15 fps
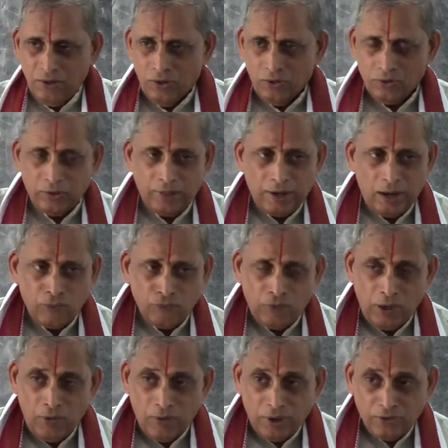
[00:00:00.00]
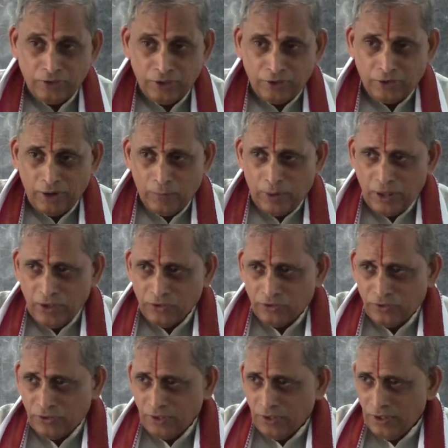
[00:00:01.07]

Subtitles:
So there are 5 or 6 remedies,